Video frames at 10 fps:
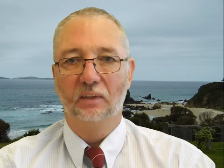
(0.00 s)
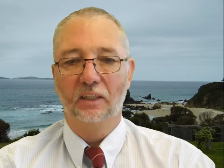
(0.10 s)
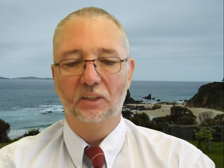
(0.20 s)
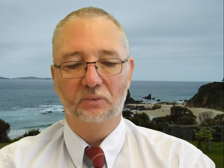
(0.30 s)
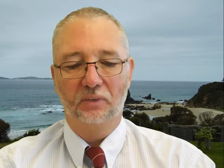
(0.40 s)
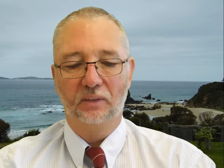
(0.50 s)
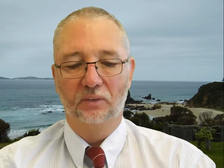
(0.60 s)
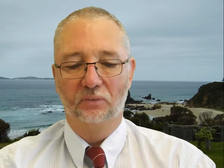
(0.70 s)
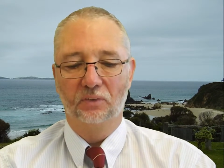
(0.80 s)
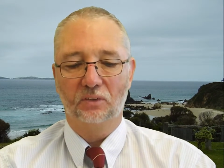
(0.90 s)
Injury,
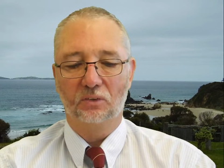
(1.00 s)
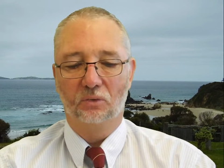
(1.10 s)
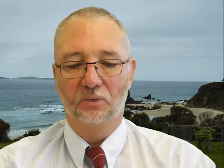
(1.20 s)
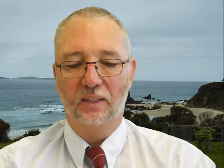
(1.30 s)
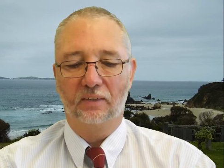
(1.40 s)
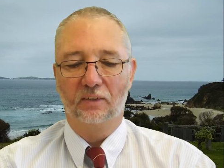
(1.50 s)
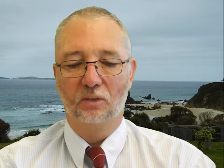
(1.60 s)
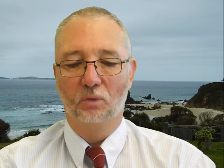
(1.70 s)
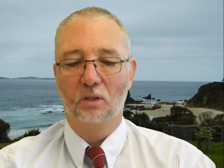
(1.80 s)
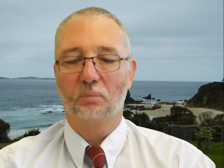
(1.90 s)
illness, or death in
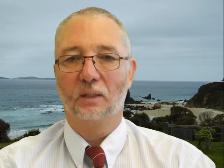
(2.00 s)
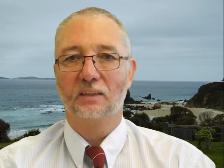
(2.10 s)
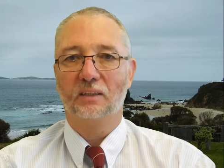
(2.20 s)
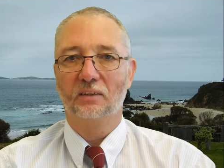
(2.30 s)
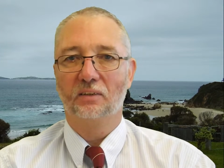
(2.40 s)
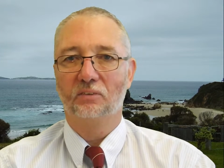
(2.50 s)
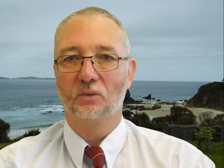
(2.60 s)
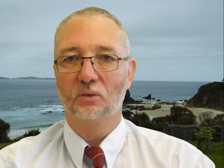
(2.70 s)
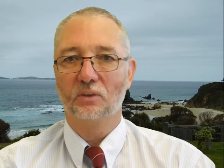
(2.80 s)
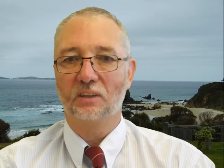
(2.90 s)
the workplace can
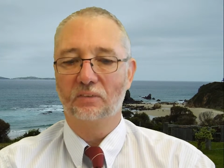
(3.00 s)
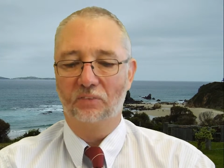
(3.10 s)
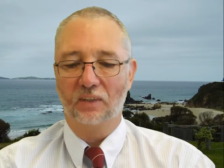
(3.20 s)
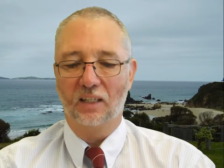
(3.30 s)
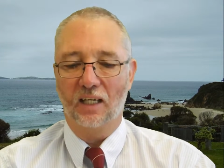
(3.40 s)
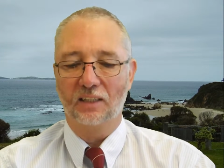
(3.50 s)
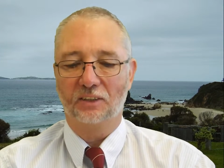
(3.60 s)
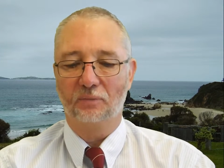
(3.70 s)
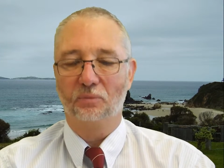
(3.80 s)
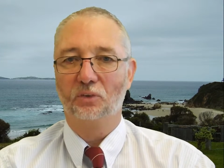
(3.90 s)
cause severe
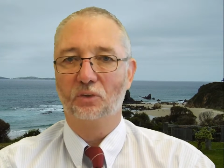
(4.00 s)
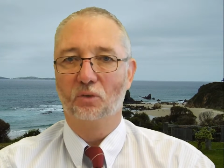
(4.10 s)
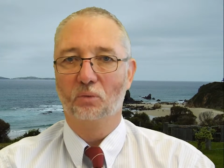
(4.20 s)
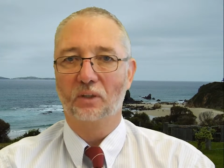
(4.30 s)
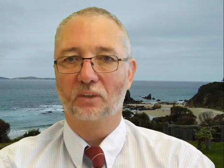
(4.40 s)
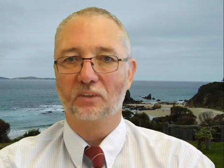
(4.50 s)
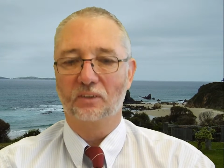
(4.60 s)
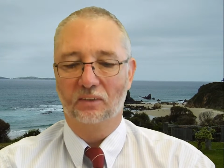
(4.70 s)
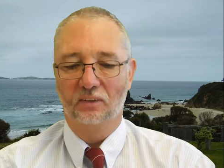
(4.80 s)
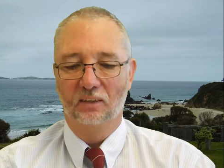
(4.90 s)
hardship to your
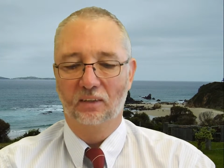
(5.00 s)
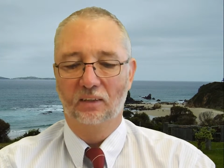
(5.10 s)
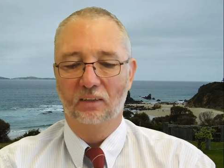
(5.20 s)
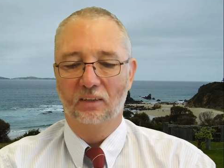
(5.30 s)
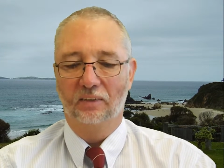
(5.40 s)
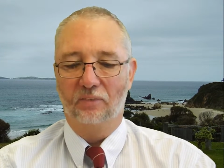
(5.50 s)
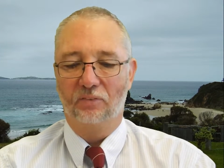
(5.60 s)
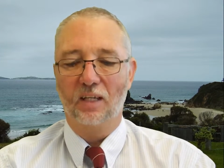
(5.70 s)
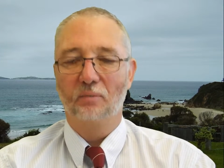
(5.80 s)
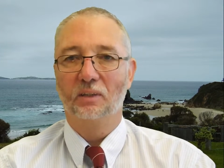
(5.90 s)
workers, their
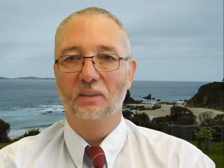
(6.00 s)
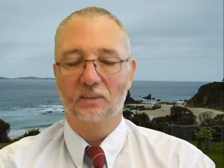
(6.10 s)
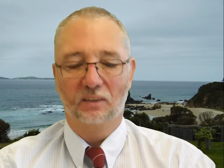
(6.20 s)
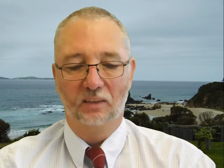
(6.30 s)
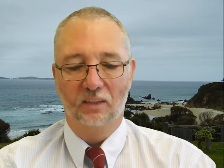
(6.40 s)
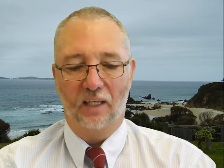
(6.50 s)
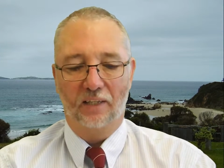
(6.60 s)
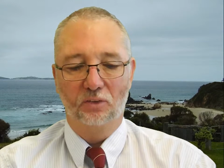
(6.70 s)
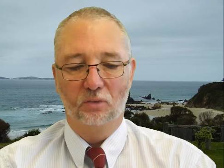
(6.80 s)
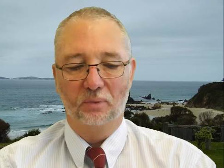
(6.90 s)
families,
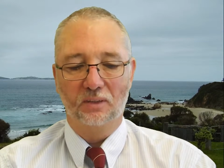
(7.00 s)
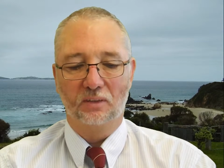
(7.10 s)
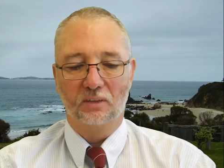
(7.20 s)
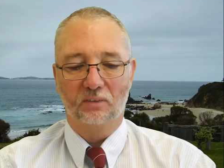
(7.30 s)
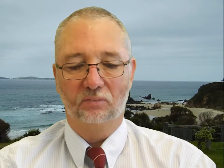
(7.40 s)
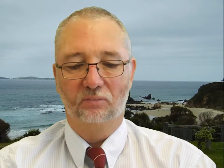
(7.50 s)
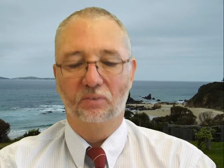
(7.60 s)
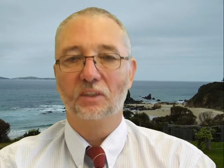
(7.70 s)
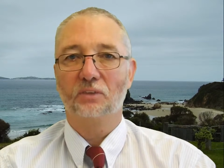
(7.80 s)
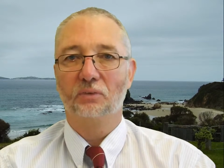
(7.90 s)
and your business. For
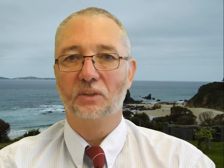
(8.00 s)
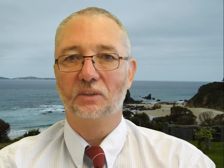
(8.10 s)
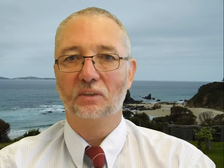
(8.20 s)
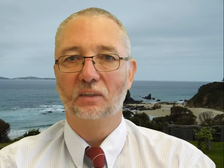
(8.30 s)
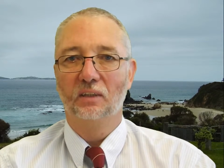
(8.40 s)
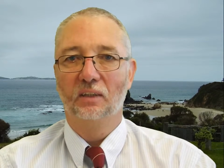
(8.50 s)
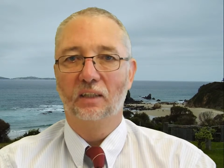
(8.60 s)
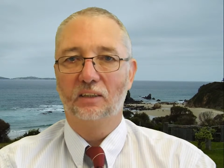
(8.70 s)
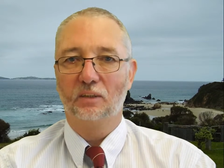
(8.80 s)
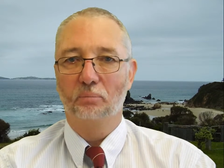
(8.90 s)
this reason,
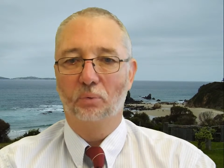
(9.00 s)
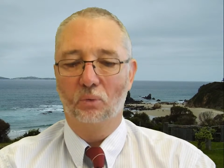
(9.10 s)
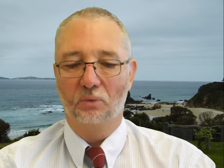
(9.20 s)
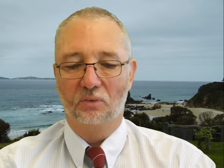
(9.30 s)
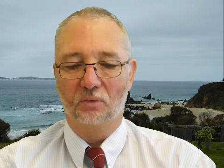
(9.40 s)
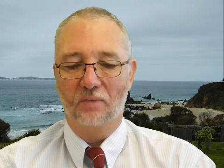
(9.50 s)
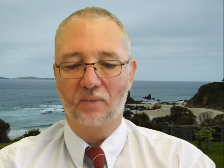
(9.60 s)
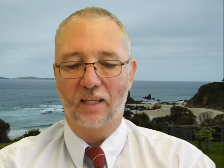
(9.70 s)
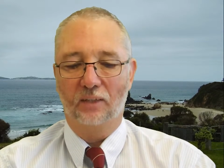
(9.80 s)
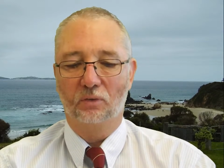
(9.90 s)
it's important to
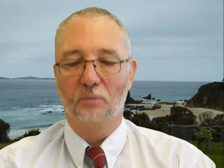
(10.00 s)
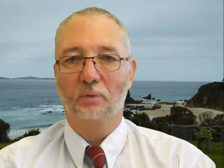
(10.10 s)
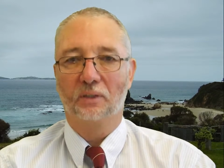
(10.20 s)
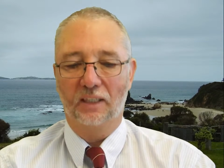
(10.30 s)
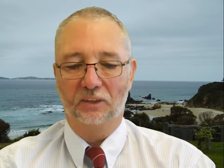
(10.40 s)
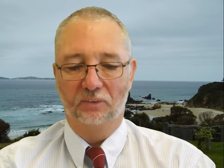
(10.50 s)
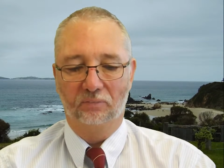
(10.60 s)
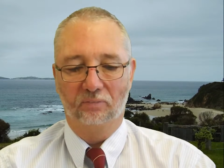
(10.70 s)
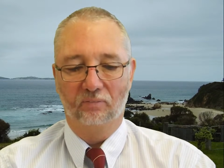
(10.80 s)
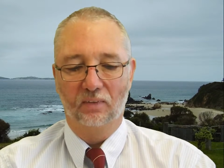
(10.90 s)
have adequate protection.